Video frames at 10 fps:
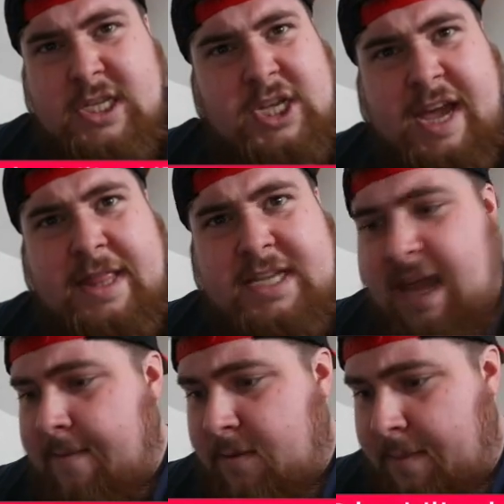So yeah, this
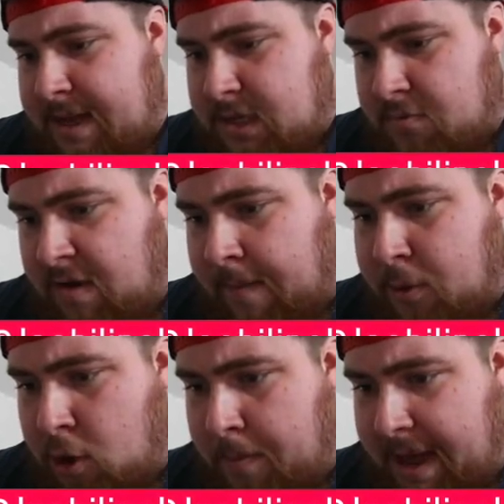game's about to
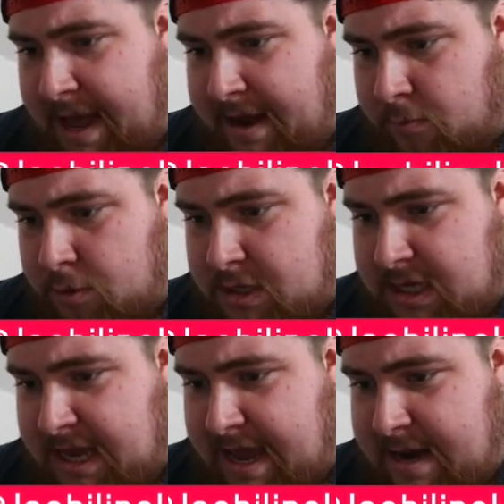wrap up, and
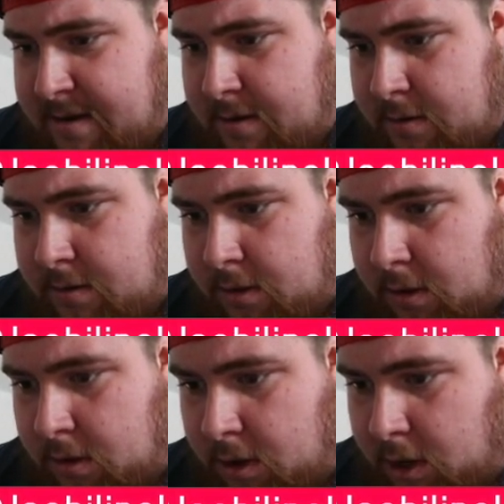once again,
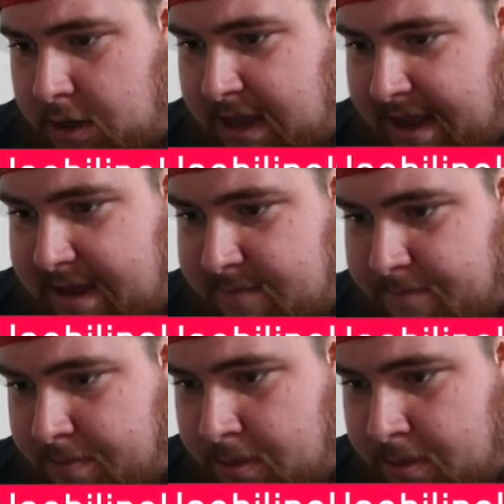okay,